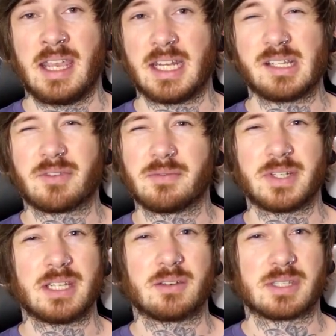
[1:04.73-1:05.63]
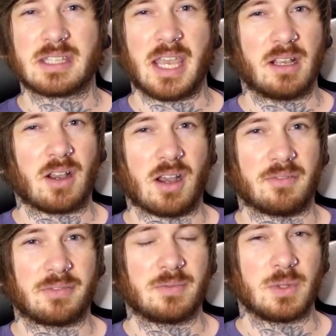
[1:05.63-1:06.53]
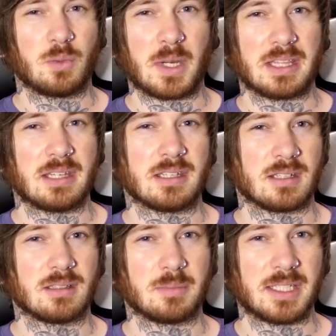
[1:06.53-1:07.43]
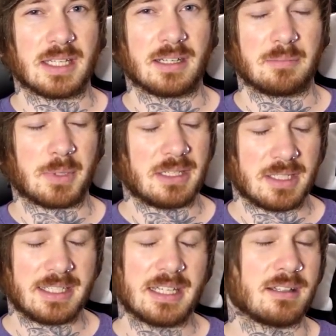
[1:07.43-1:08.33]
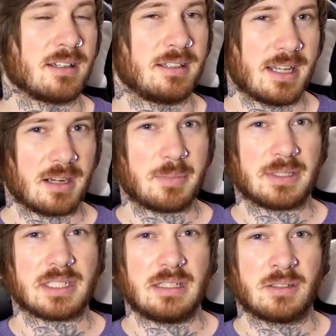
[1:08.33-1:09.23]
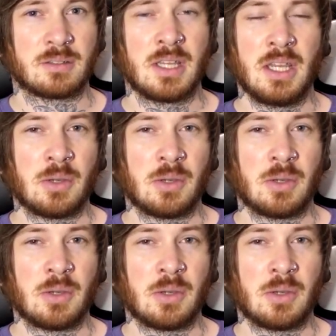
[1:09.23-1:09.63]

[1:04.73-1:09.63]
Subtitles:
any of our videos take off the way they did in the beginning. But again, not a big deal.